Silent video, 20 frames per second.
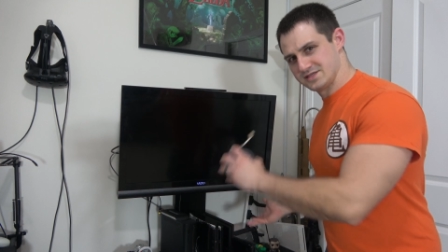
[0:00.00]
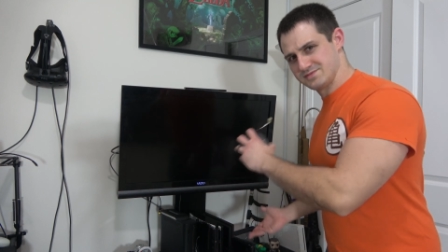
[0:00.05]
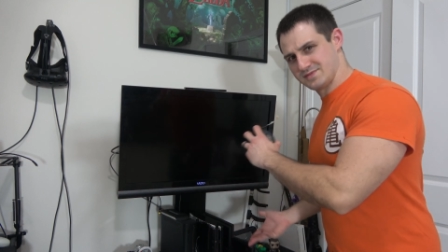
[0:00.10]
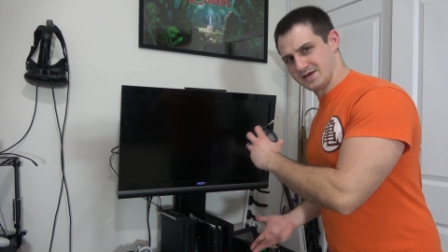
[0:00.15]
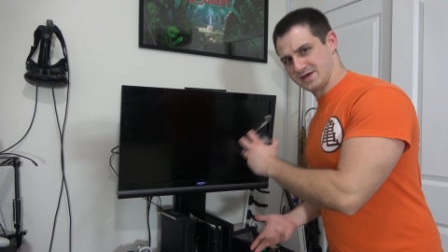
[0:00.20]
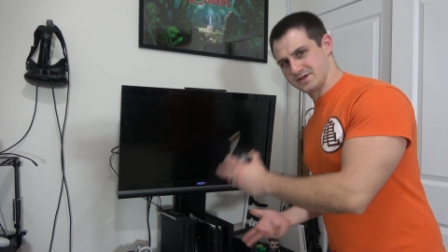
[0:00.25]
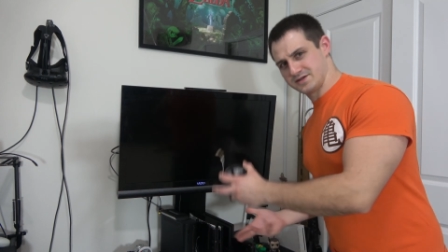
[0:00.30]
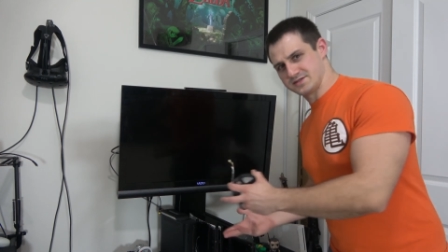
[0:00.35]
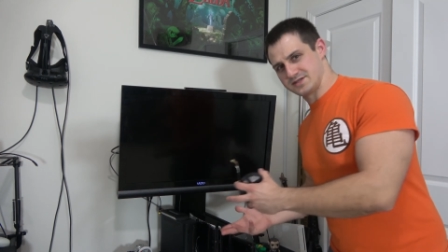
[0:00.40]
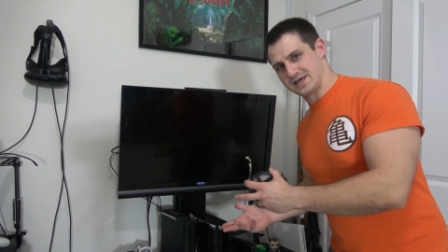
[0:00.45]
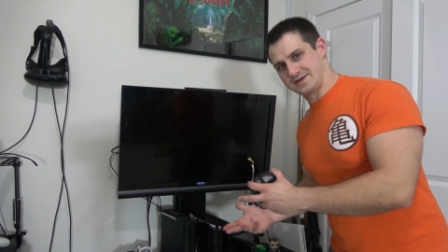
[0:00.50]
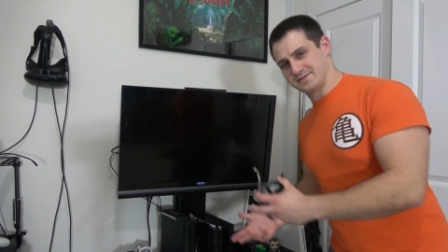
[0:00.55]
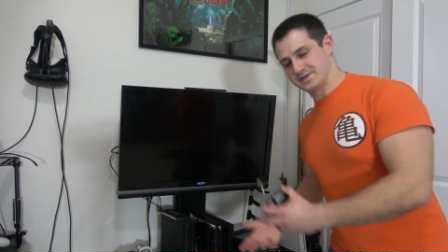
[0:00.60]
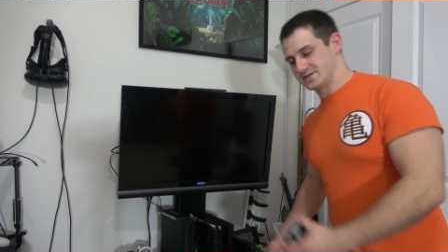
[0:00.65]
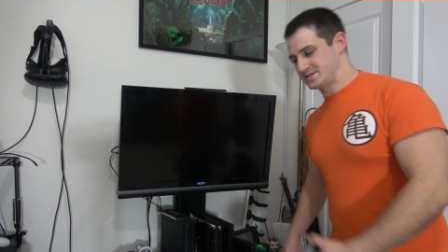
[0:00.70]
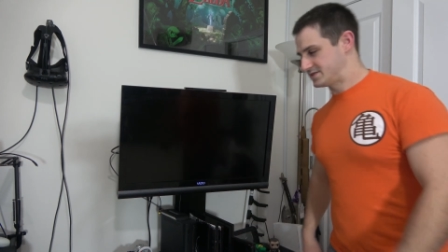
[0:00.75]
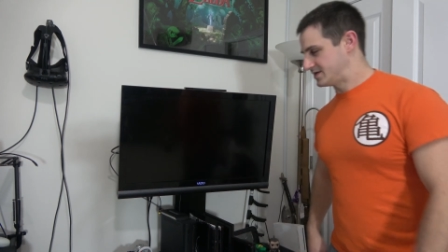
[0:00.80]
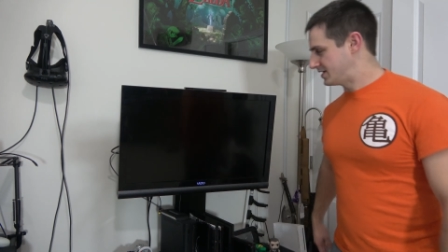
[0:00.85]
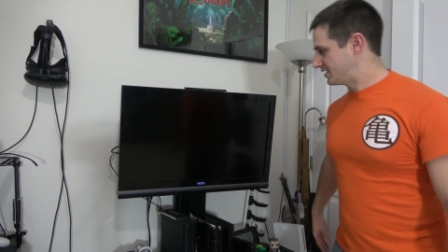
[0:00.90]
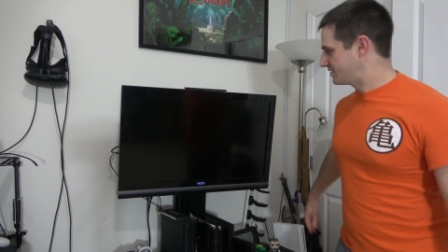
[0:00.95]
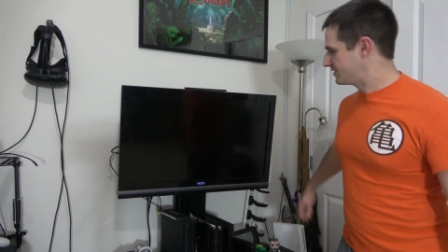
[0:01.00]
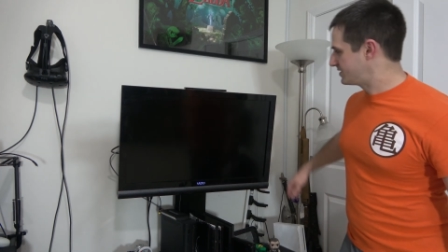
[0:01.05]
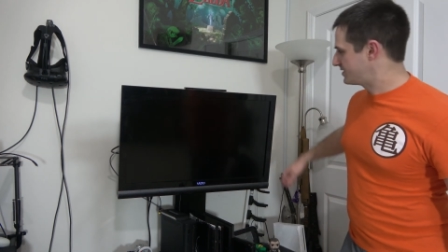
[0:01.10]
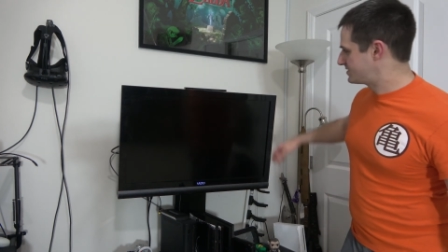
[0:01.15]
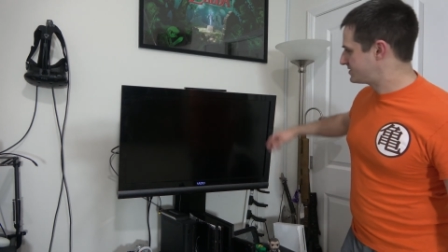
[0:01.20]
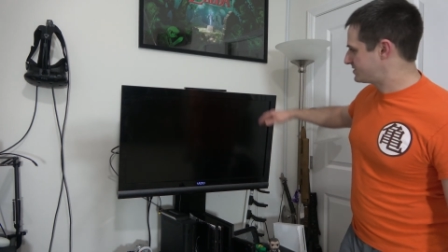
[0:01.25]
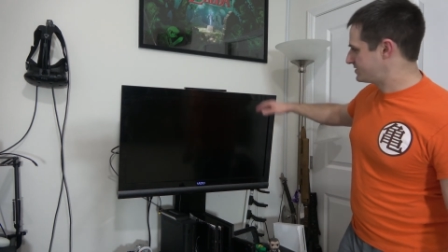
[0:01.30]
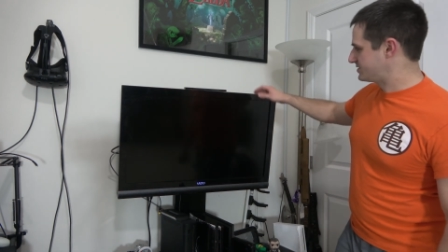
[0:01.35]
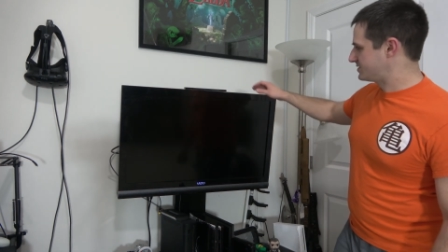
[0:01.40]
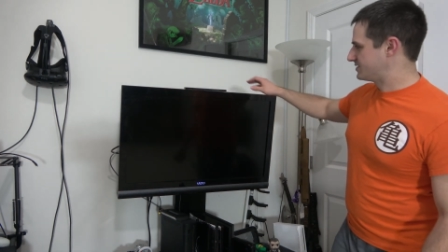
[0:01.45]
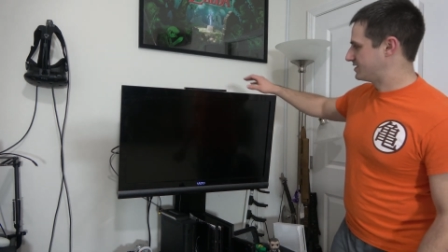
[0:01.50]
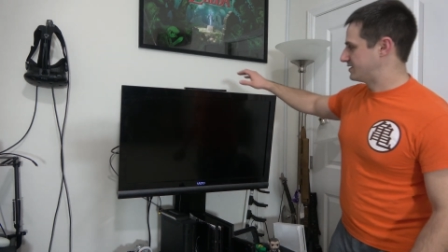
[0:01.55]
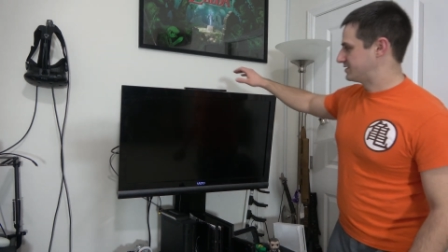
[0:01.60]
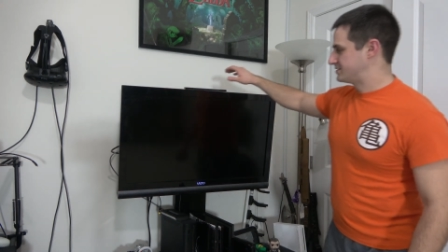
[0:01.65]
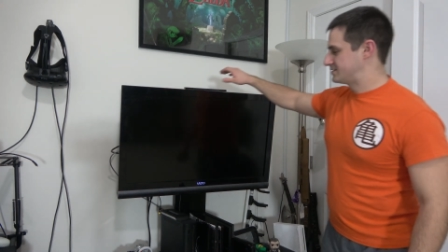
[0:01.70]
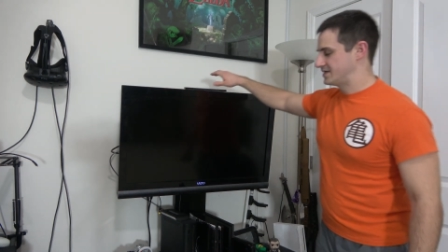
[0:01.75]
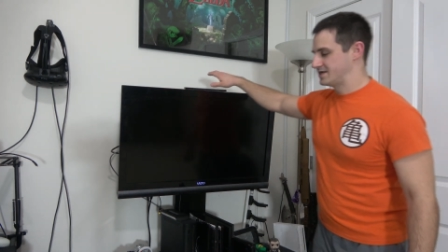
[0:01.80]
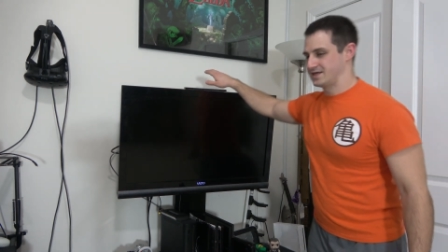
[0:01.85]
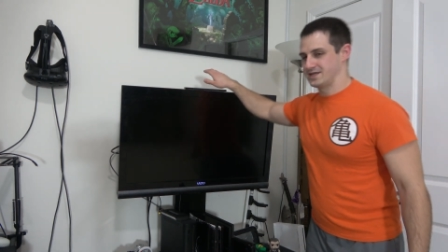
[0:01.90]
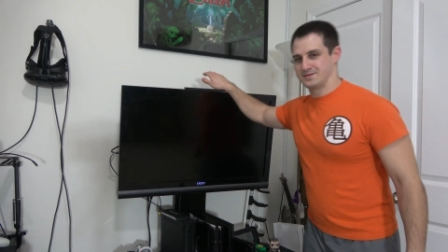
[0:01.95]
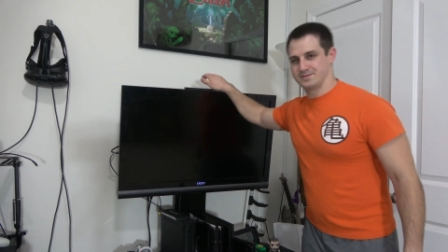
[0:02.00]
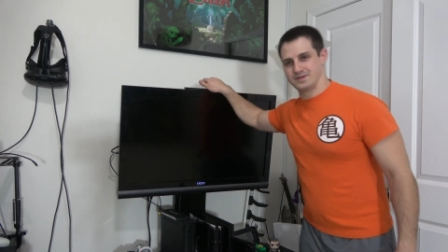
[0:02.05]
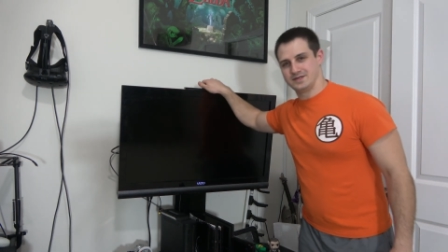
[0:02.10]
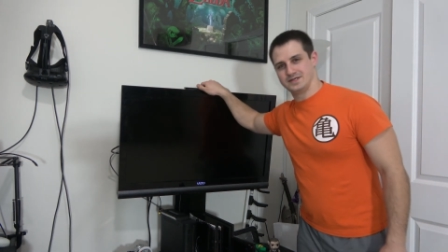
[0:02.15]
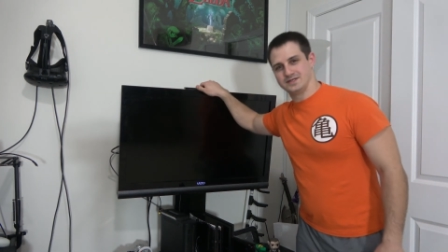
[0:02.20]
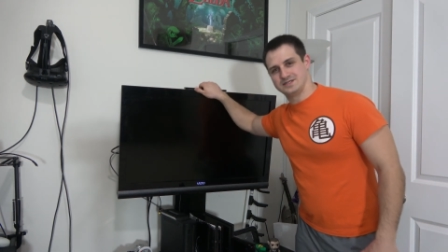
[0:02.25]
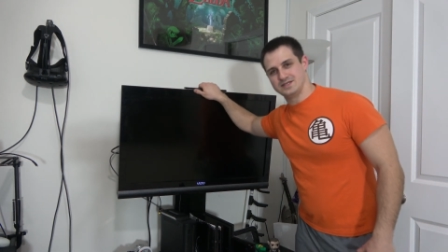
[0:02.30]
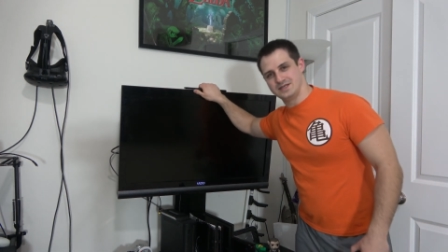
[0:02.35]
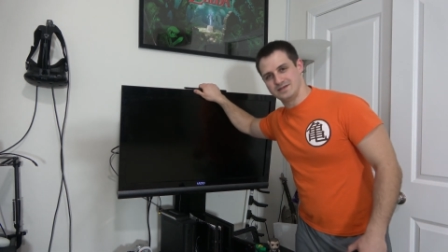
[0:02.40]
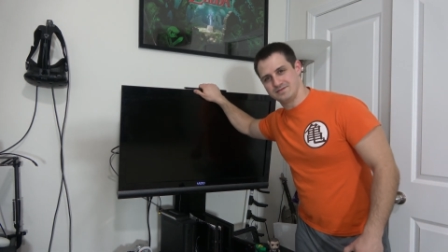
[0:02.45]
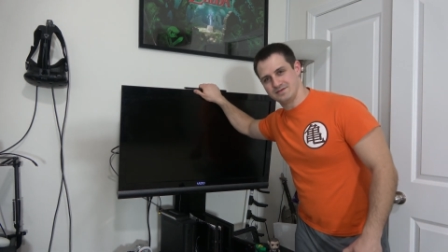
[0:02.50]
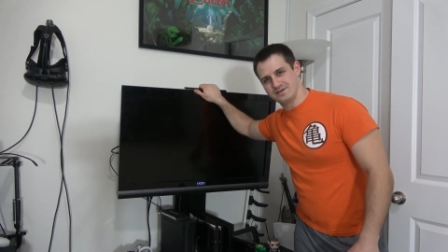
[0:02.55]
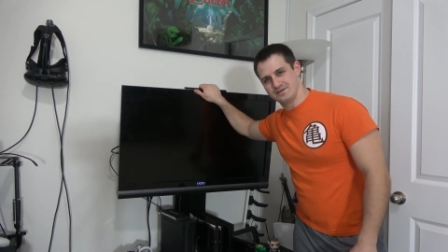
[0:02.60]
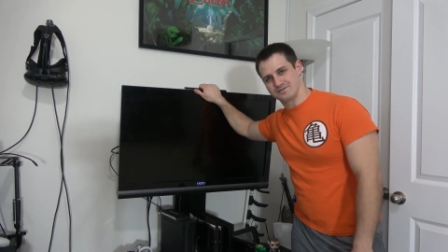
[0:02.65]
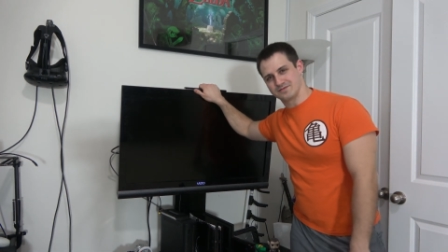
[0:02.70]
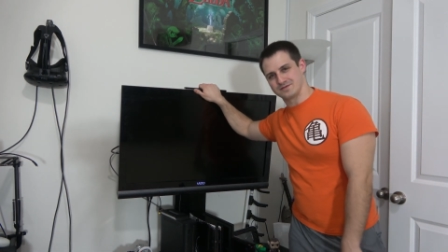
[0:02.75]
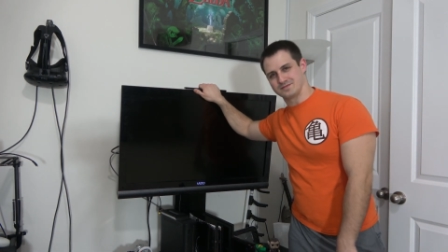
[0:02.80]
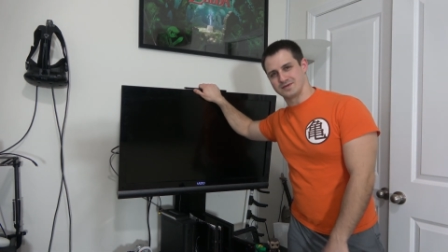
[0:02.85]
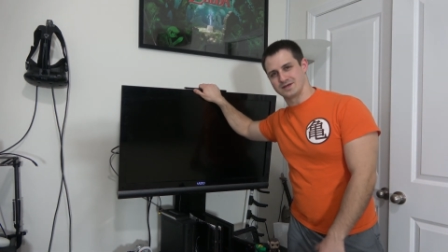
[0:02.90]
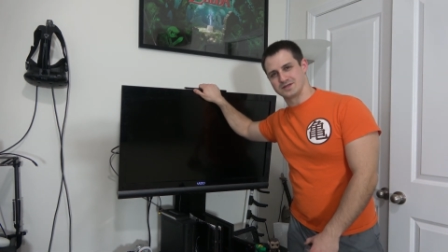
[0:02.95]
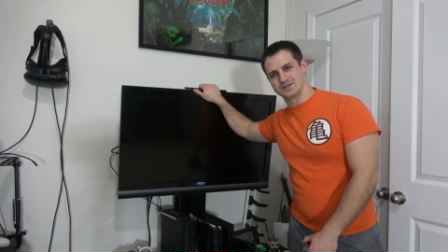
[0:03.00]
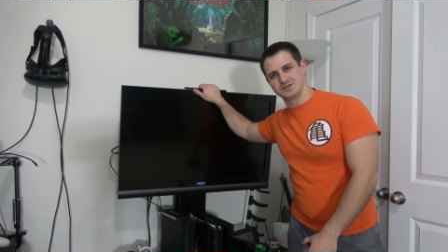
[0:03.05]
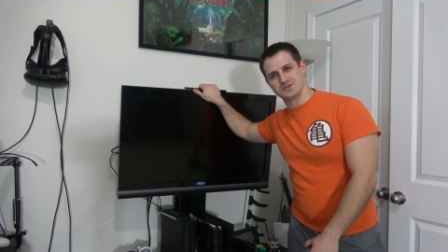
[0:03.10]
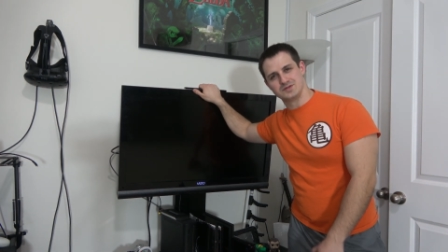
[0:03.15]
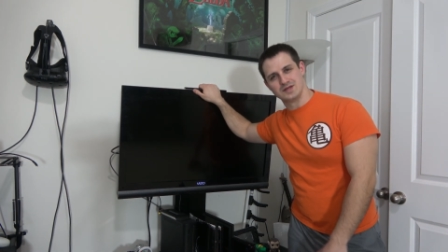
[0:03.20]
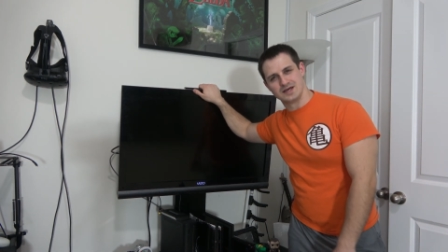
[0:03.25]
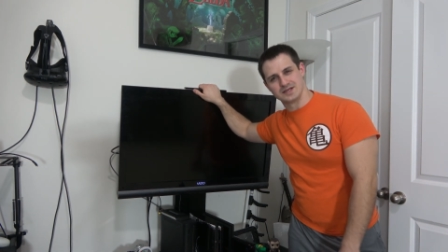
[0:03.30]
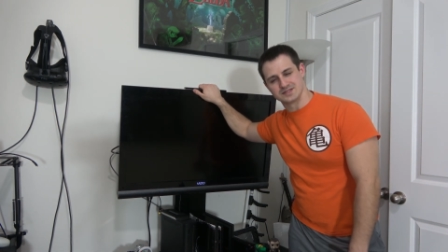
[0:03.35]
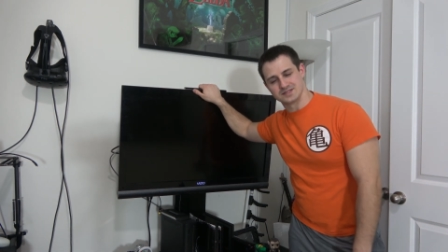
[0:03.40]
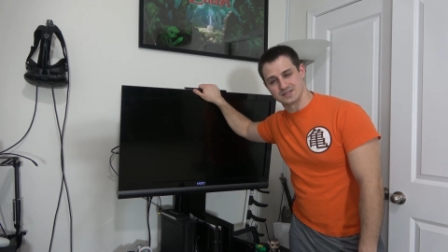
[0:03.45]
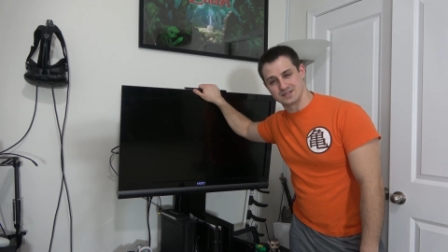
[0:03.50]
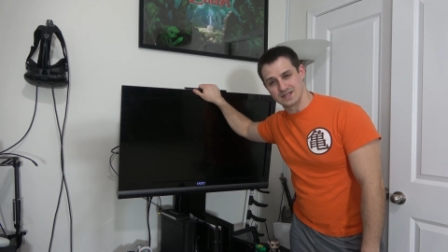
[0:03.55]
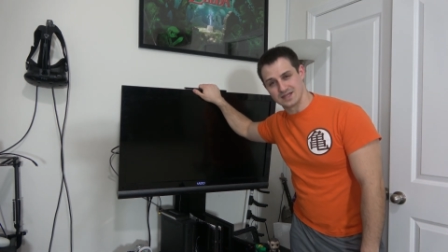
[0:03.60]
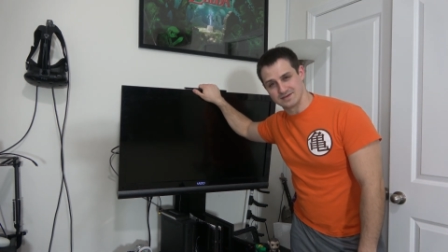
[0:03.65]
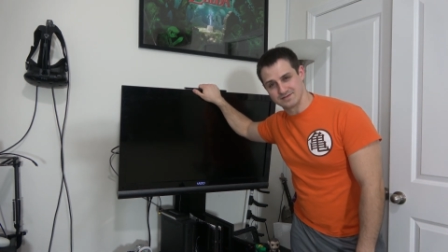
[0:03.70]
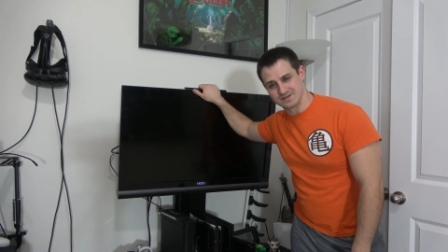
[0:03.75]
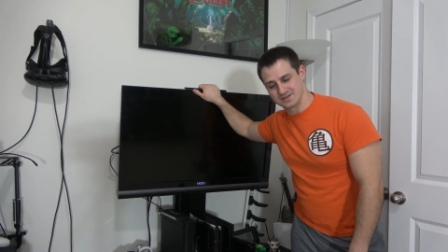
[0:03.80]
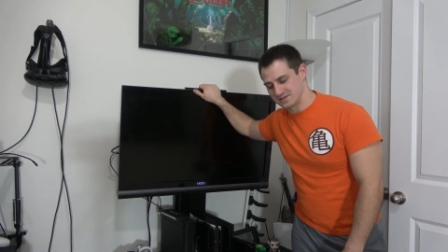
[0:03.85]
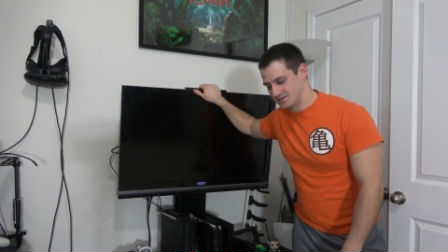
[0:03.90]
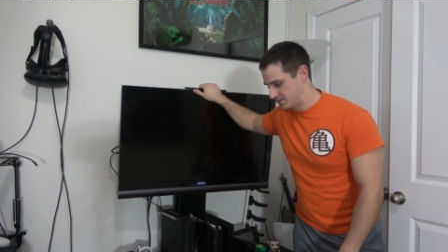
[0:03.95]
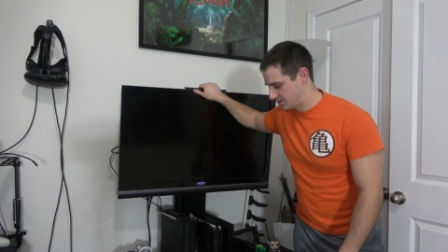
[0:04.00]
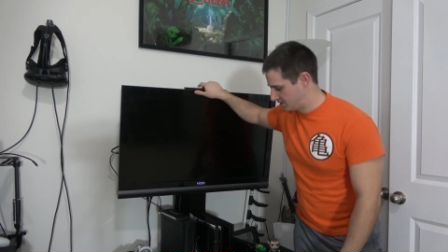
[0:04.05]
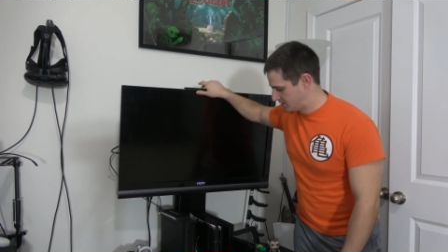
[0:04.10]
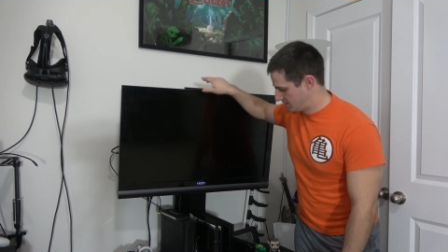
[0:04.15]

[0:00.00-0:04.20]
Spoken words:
is my entertainment stand. This is a 1080p TV from like 2011.